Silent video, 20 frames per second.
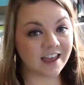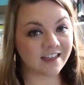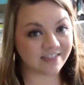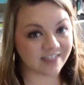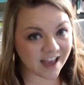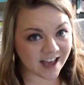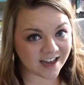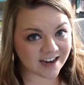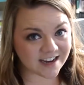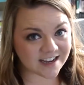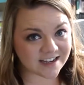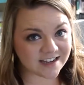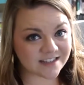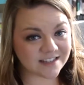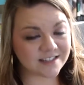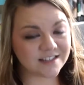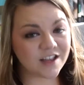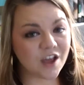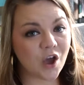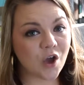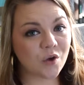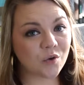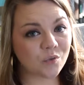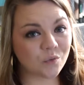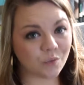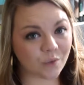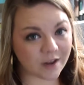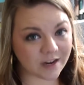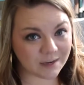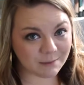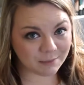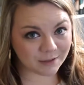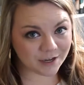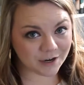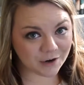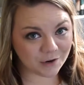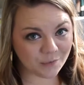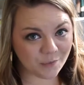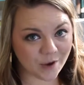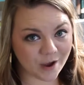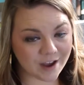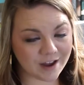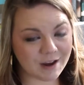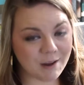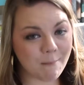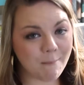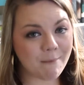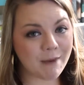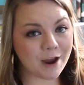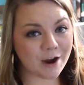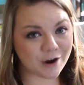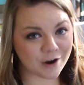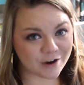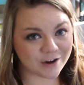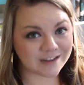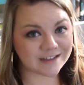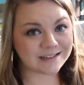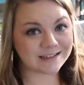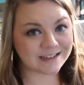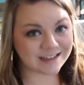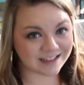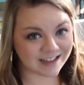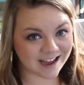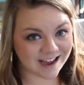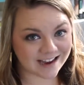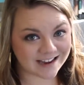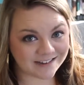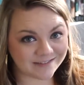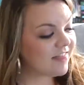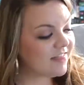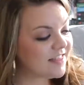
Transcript: And that is Ready Player One by Ernest Cline.